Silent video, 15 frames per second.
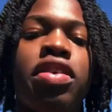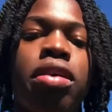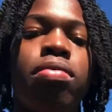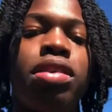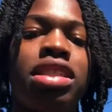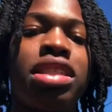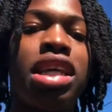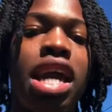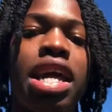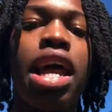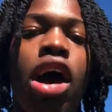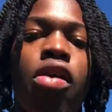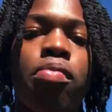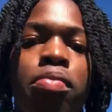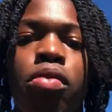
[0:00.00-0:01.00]
them to stand
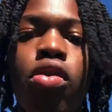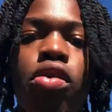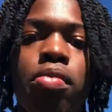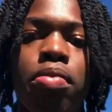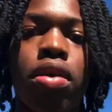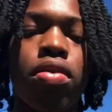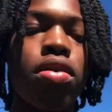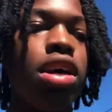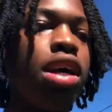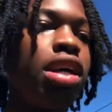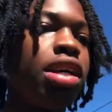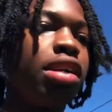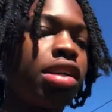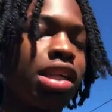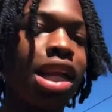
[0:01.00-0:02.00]
out more, bro.
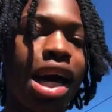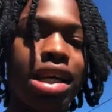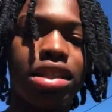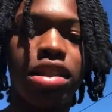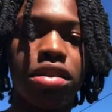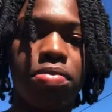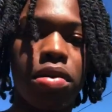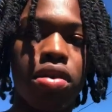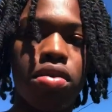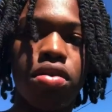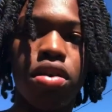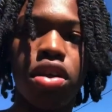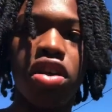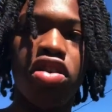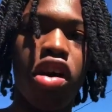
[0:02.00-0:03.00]
Classes, bro.
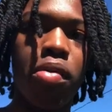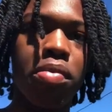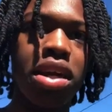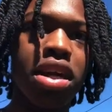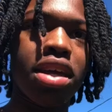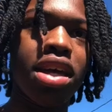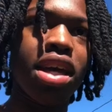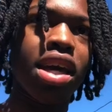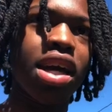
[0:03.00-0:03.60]
You know what I mean?